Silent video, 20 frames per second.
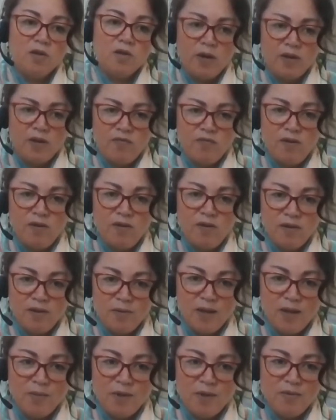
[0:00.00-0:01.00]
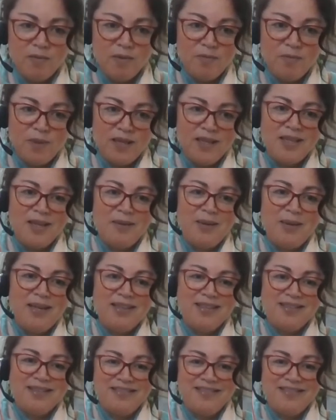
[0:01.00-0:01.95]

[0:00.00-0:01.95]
quite full at the moment with pandemics